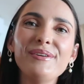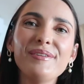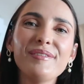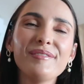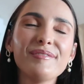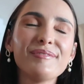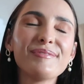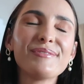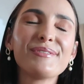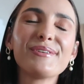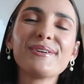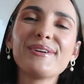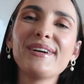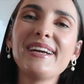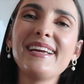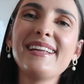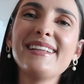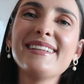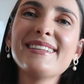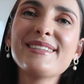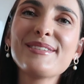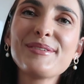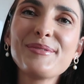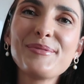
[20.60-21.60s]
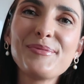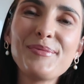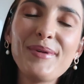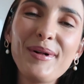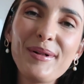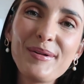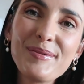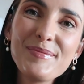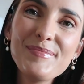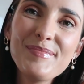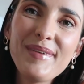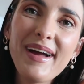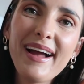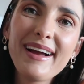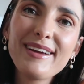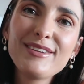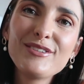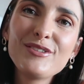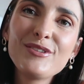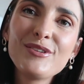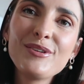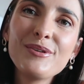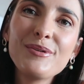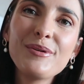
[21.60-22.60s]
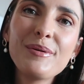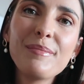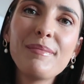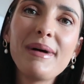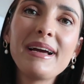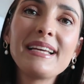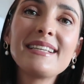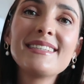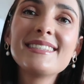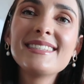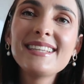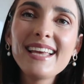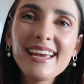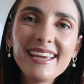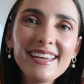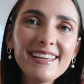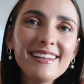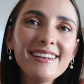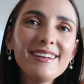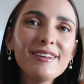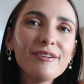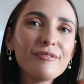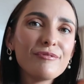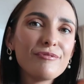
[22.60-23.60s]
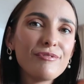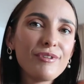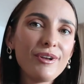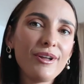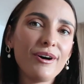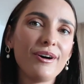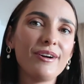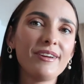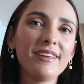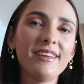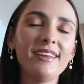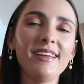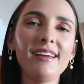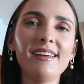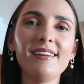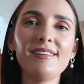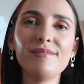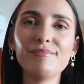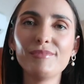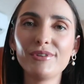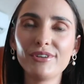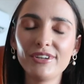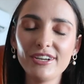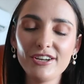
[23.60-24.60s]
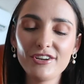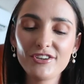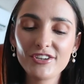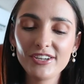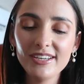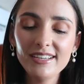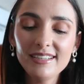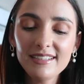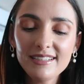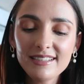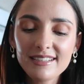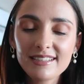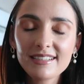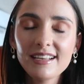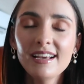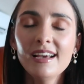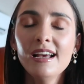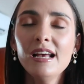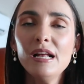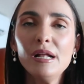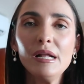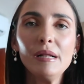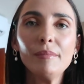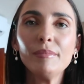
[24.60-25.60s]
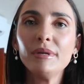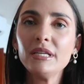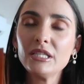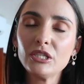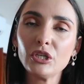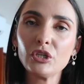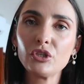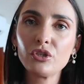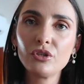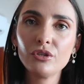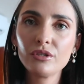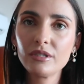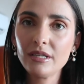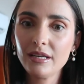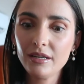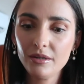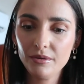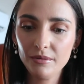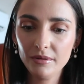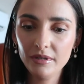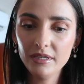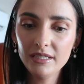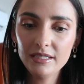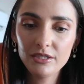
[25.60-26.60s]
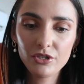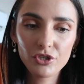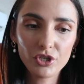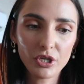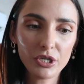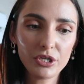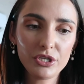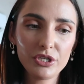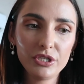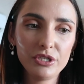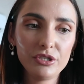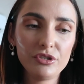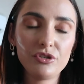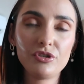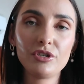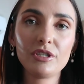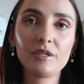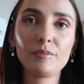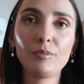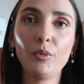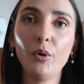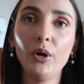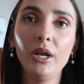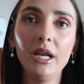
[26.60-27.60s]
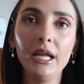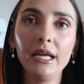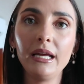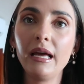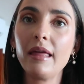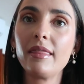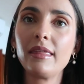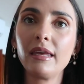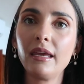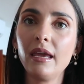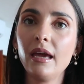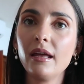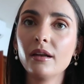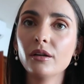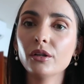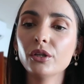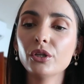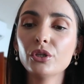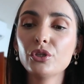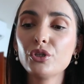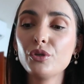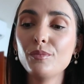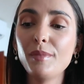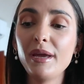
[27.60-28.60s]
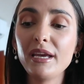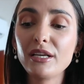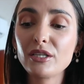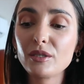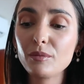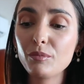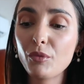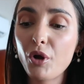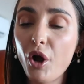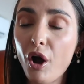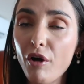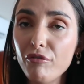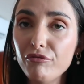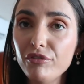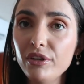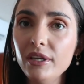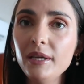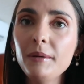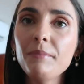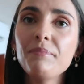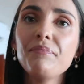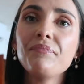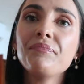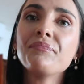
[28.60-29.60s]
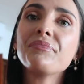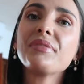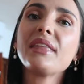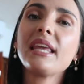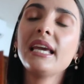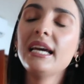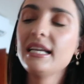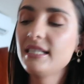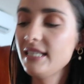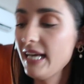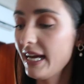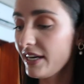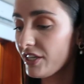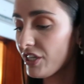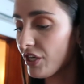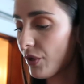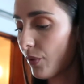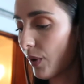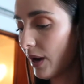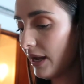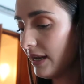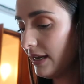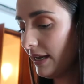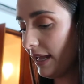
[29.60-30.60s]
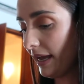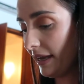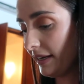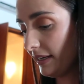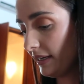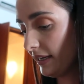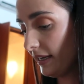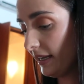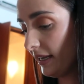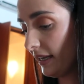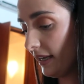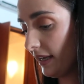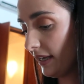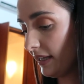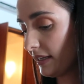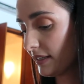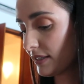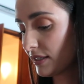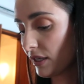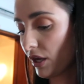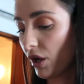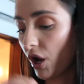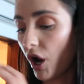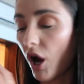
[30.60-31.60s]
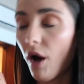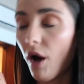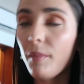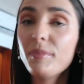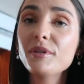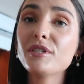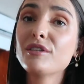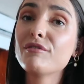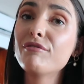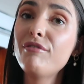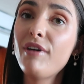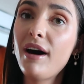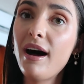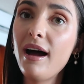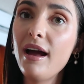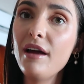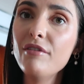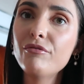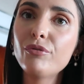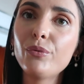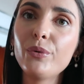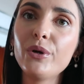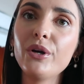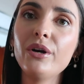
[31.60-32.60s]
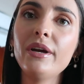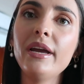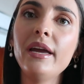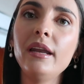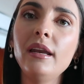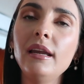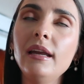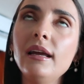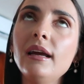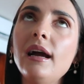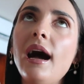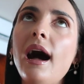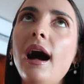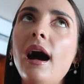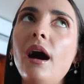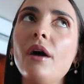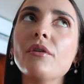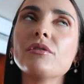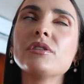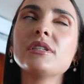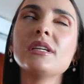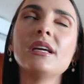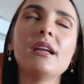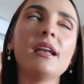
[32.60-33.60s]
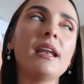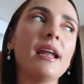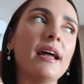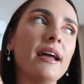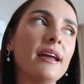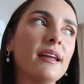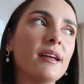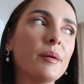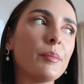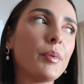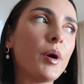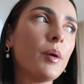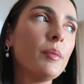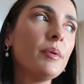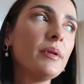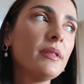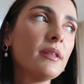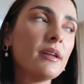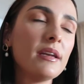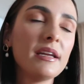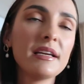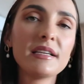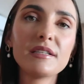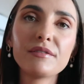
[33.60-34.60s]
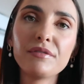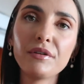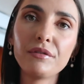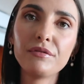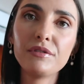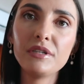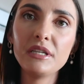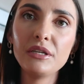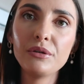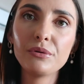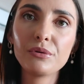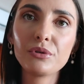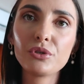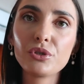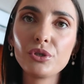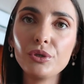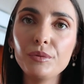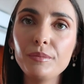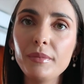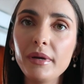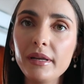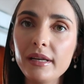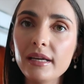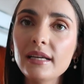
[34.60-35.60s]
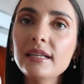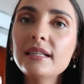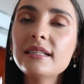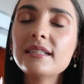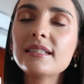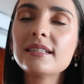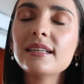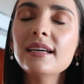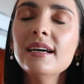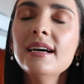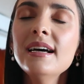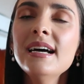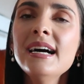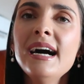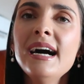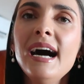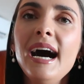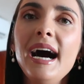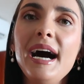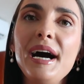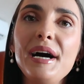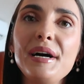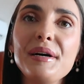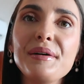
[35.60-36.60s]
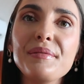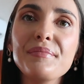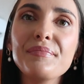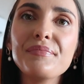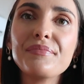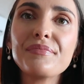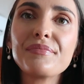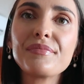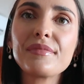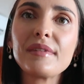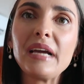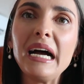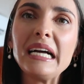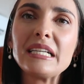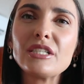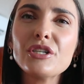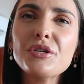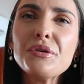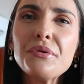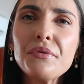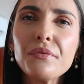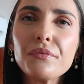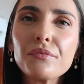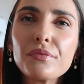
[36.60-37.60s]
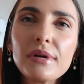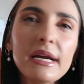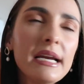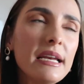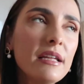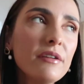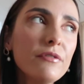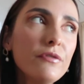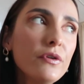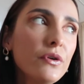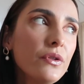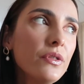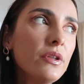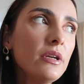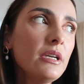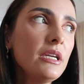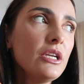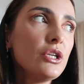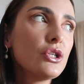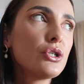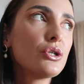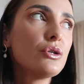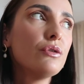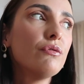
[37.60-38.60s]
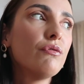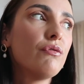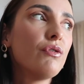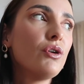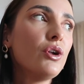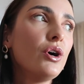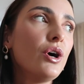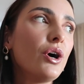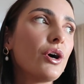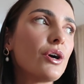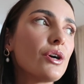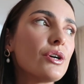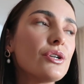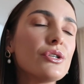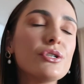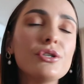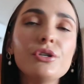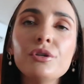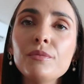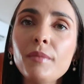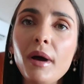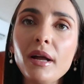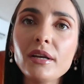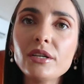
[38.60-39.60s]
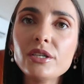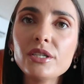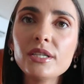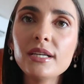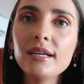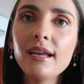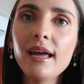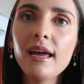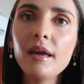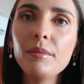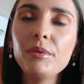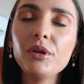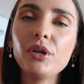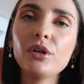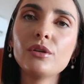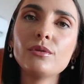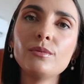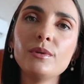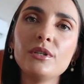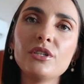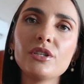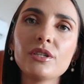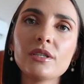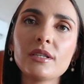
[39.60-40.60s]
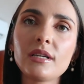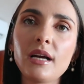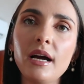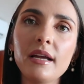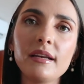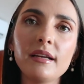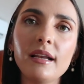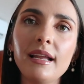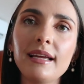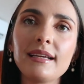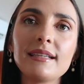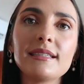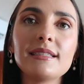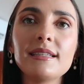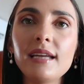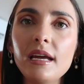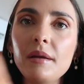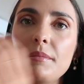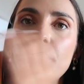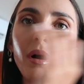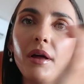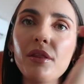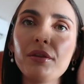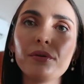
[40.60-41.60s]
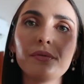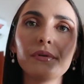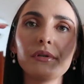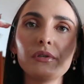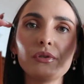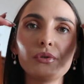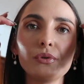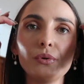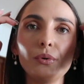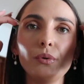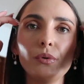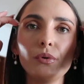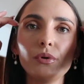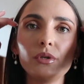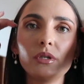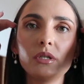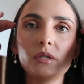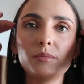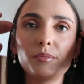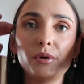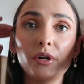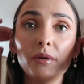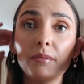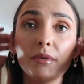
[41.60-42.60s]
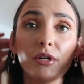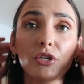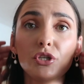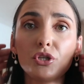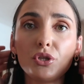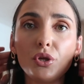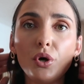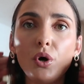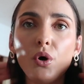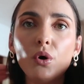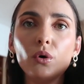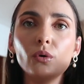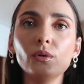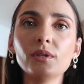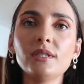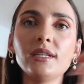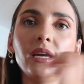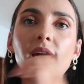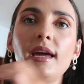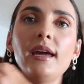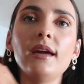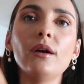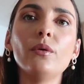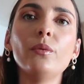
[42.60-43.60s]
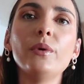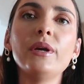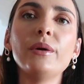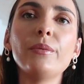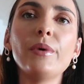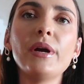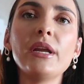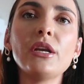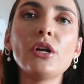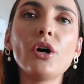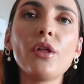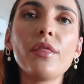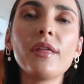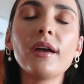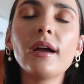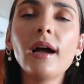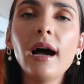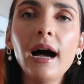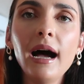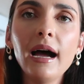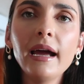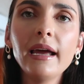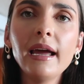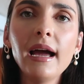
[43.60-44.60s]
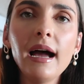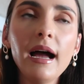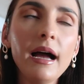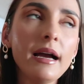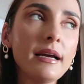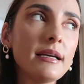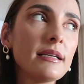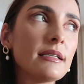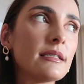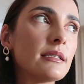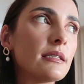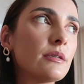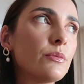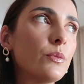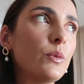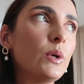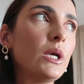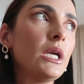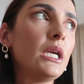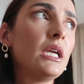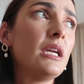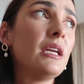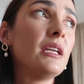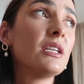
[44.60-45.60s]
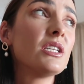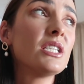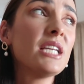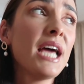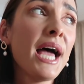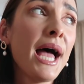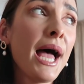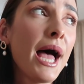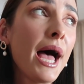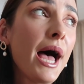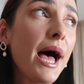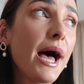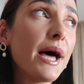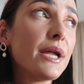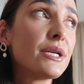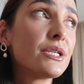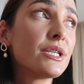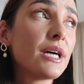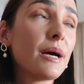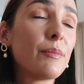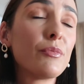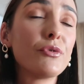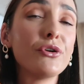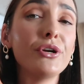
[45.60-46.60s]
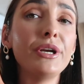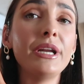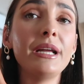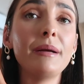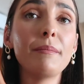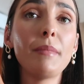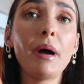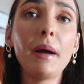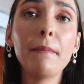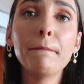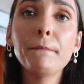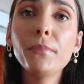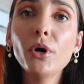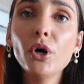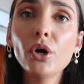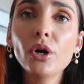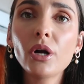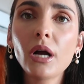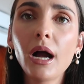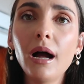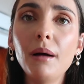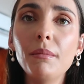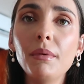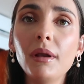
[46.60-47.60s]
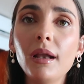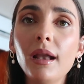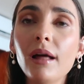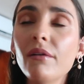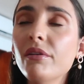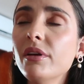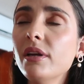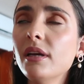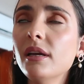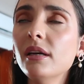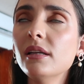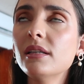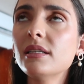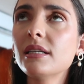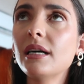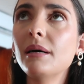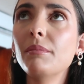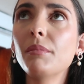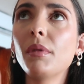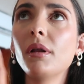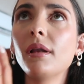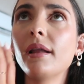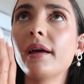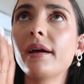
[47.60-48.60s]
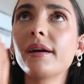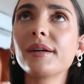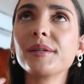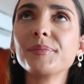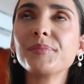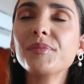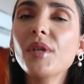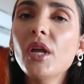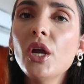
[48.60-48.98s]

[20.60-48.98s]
Morning friends, welcome back to my second vlog here in Mauritius. Please excuse that noise, Josh is just boiling the kettle to make some coffee. It's actually quite late, it is 5:30. We are heading out in like probably the next 15 or so minutes. I didn't really feel the need to vlog too much today because we just kind of like stayed by the resort pretty much the whole day. We went on the kayaks, we tanned, I'm reading my book, I'm loving it, I'm like